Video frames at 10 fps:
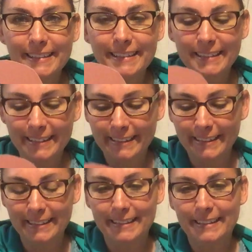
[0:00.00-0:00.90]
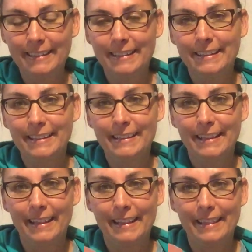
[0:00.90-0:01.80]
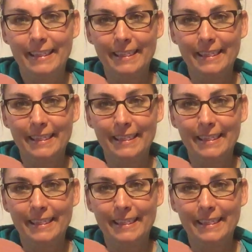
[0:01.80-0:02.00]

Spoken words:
(no one is talking)